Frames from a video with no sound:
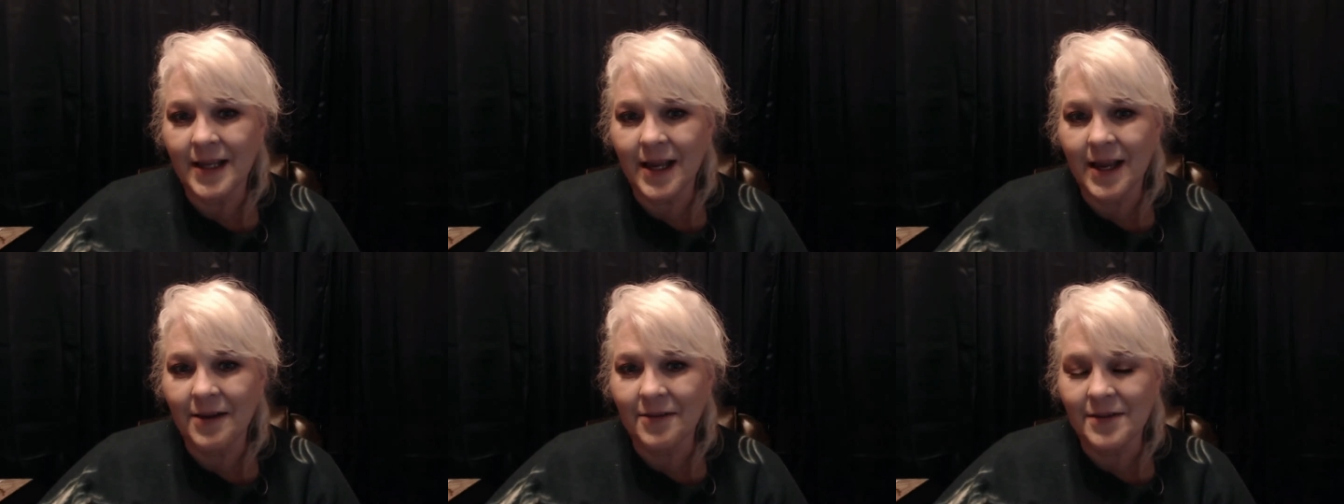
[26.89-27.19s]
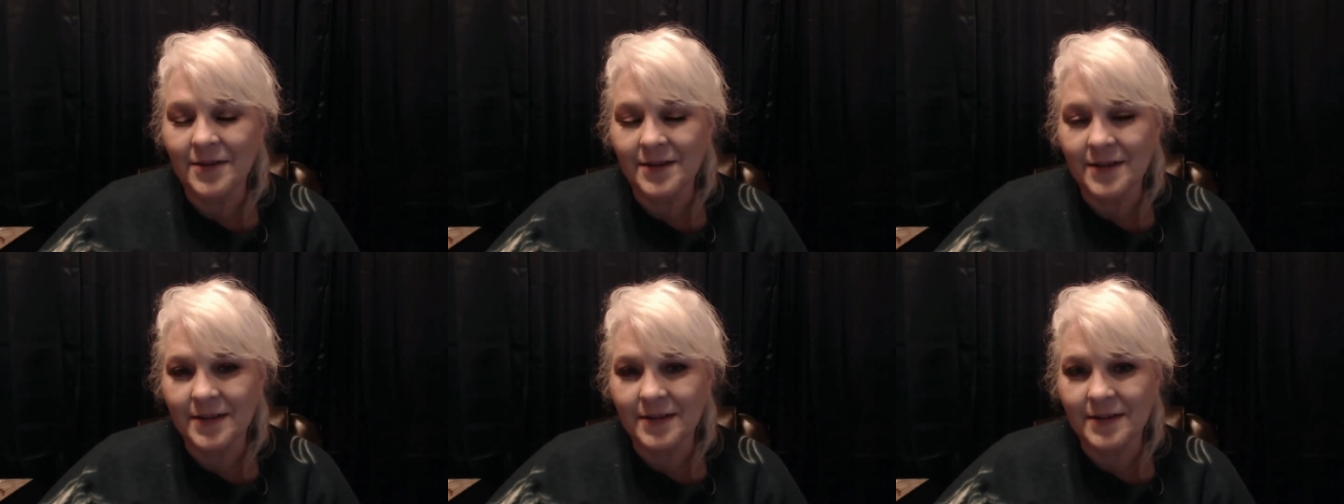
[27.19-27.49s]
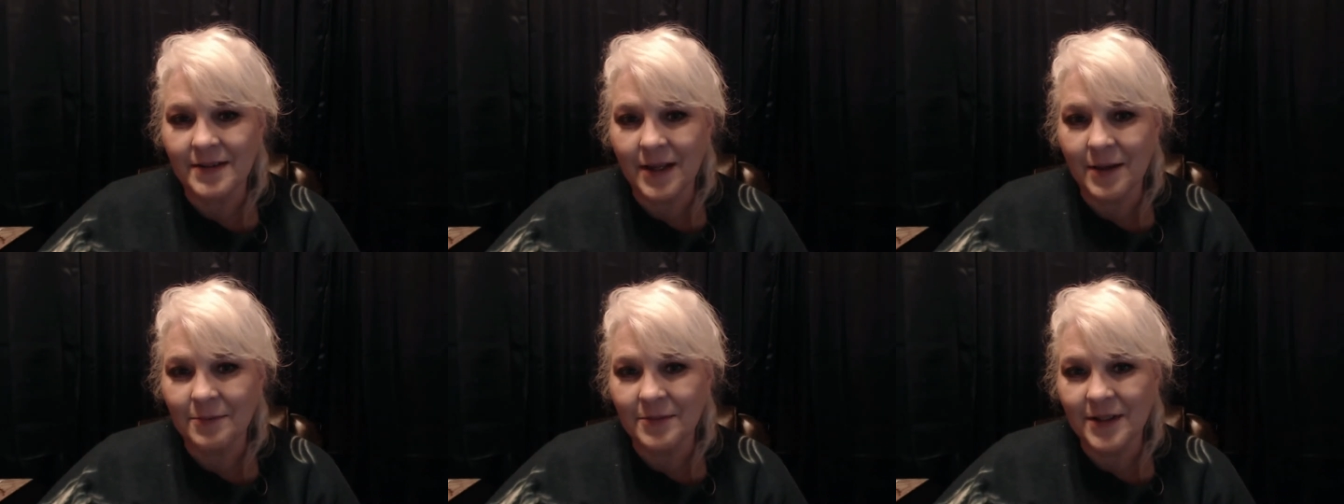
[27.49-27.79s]
I was
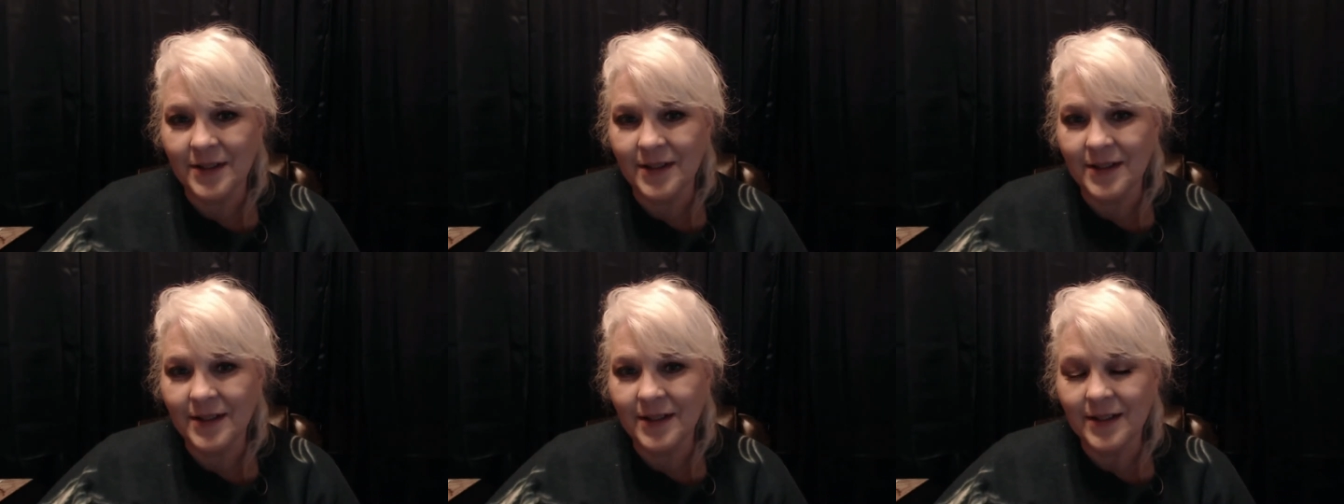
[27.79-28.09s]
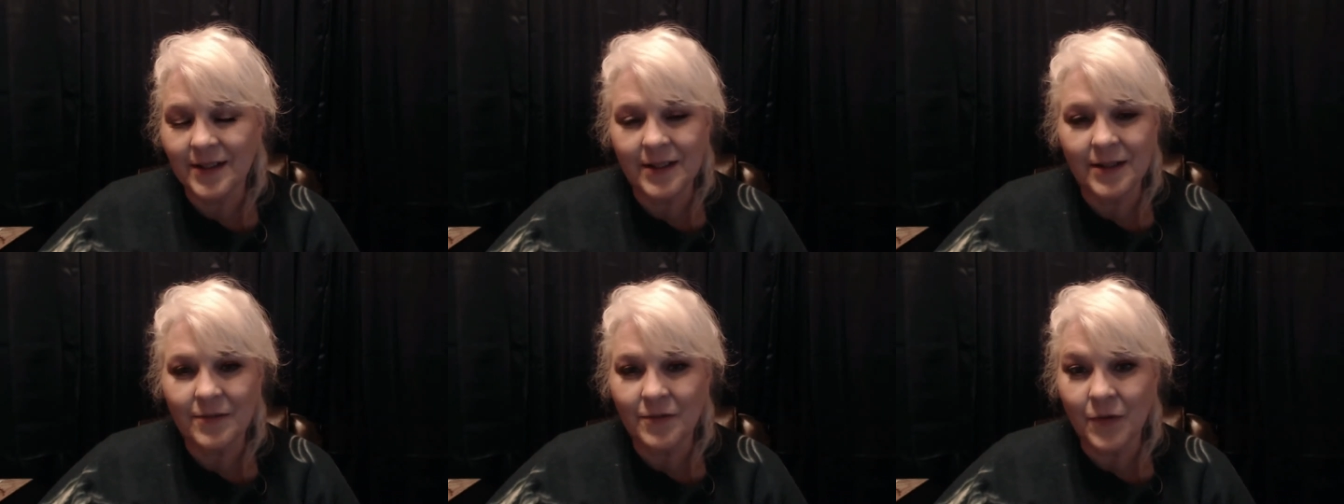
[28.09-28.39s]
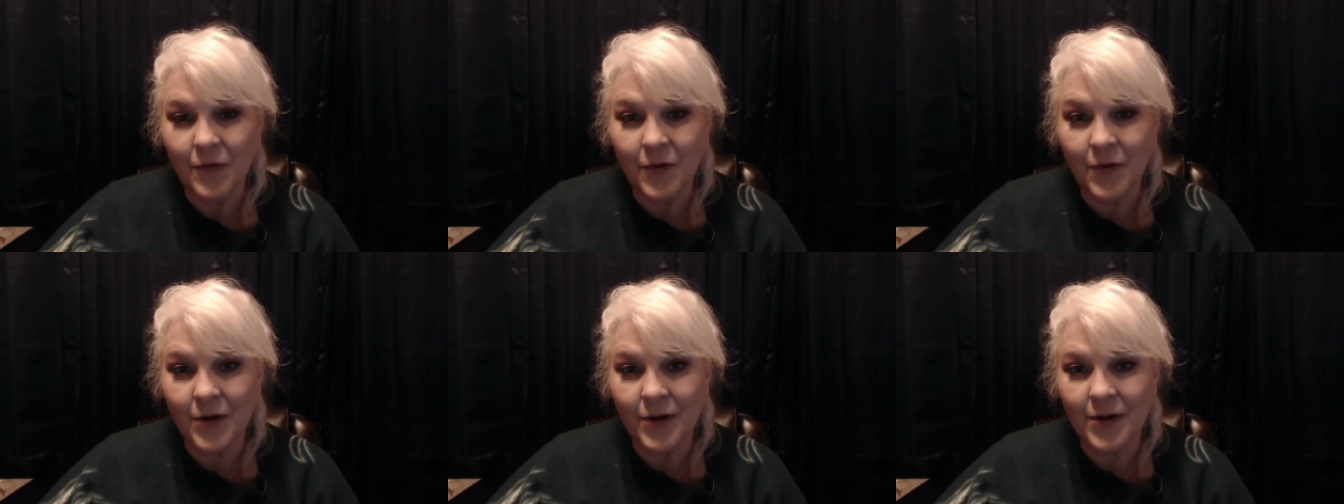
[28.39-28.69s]
accepted
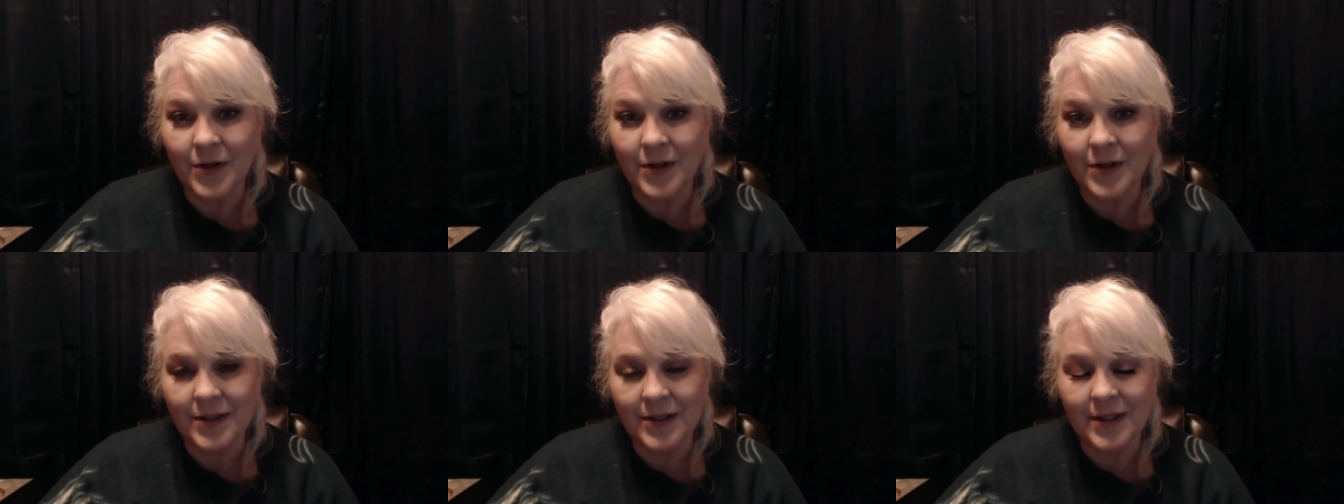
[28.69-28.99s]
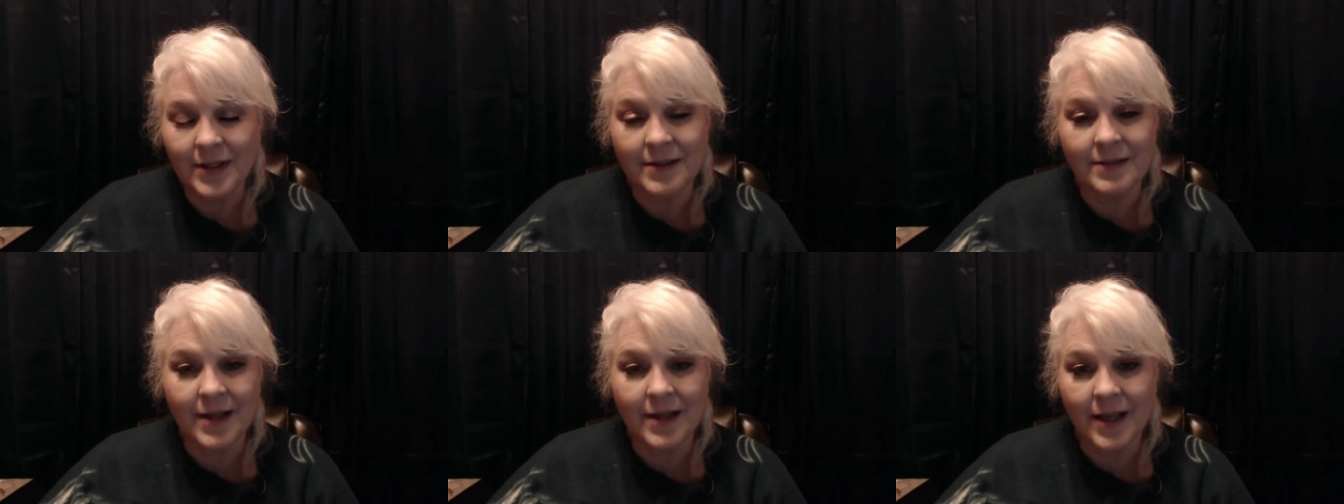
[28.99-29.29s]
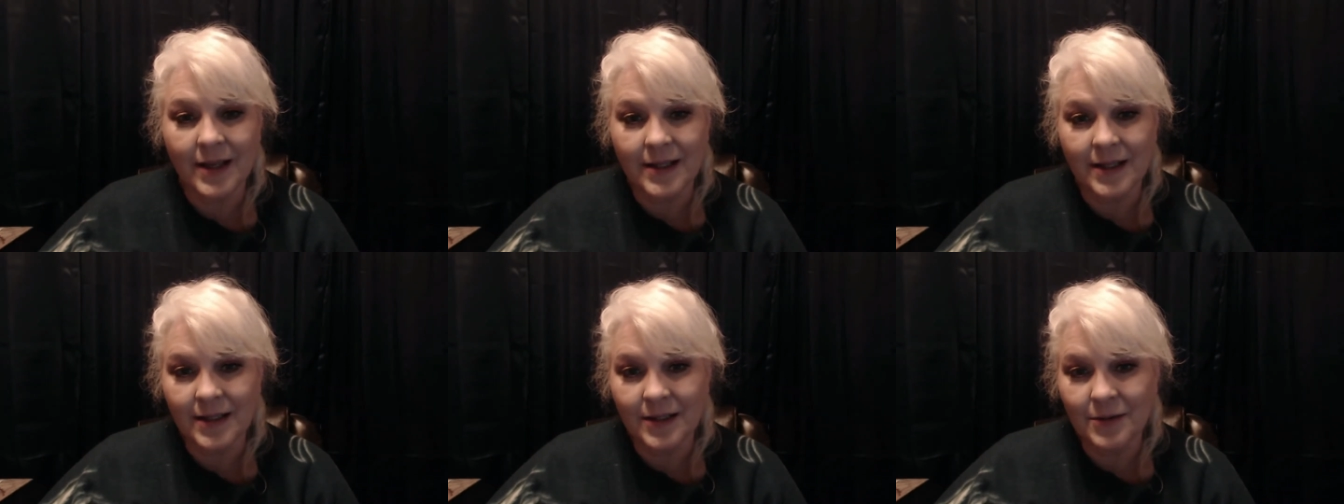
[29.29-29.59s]

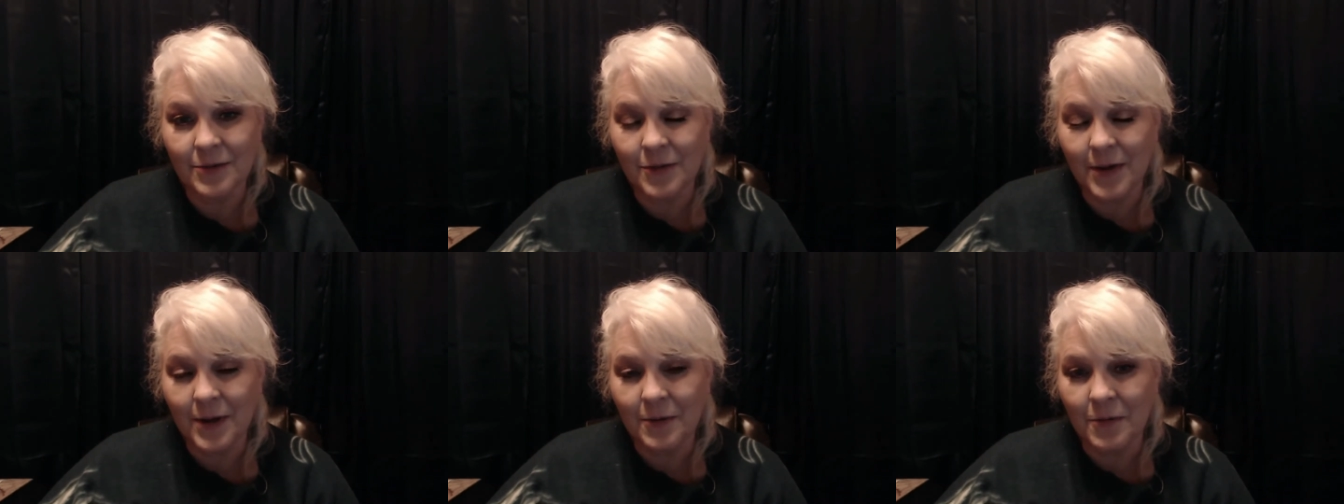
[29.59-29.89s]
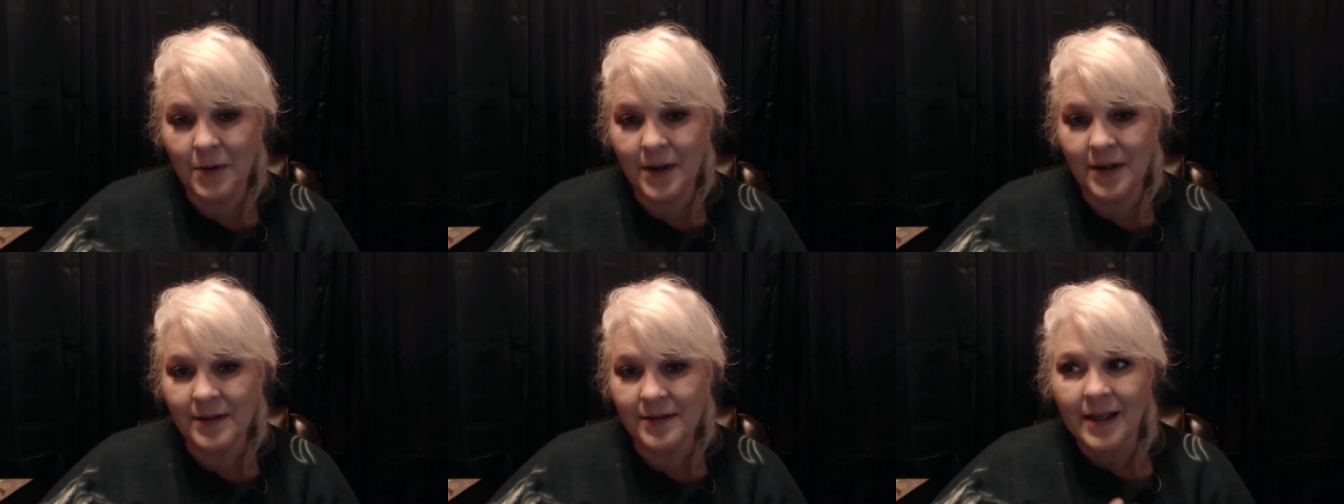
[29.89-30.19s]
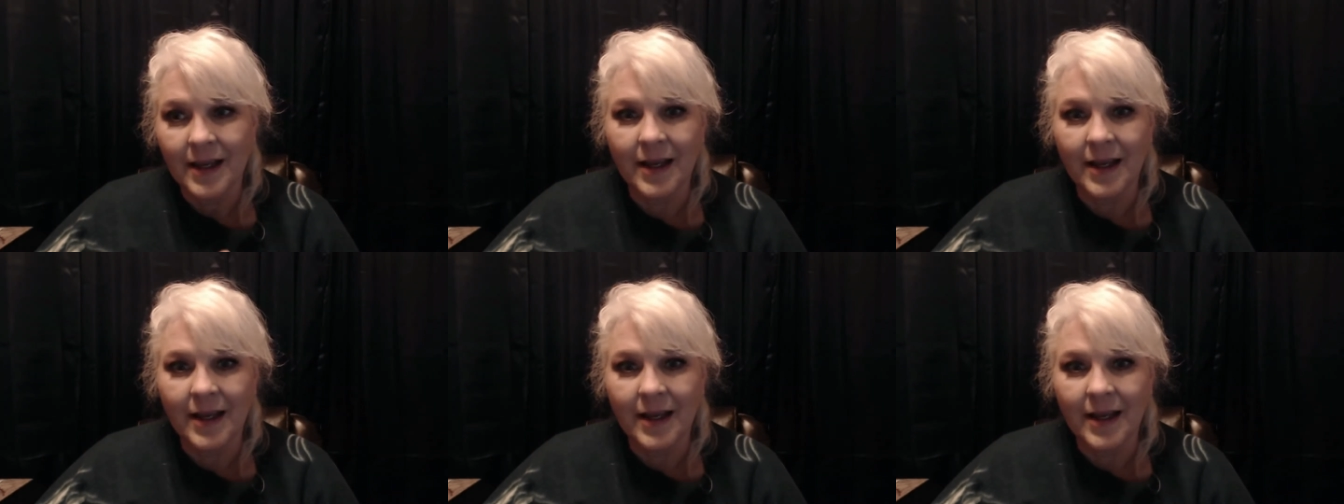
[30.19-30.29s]
exactly who I was.